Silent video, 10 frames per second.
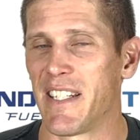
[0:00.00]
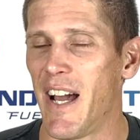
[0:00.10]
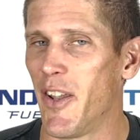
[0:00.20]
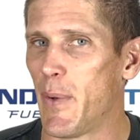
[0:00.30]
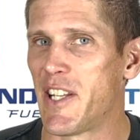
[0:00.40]

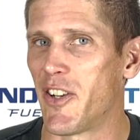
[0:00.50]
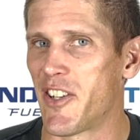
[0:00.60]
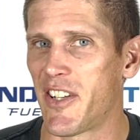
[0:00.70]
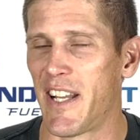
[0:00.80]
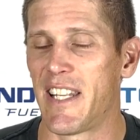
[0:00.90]
other research
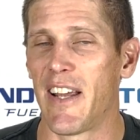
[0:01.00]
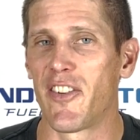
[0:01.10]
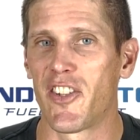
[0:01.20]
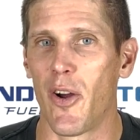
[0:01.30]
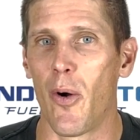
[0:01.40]
studies have
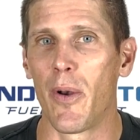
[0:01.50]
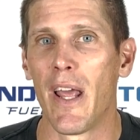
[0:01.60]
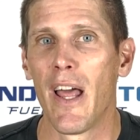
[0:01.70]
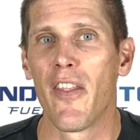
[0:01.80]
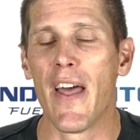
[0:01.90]
shown
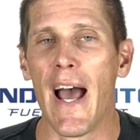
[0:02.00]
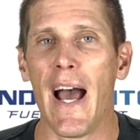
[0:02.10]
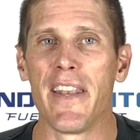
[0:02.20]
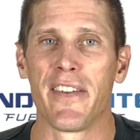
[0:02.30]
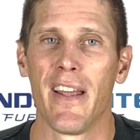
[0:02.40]

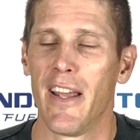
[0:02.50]
that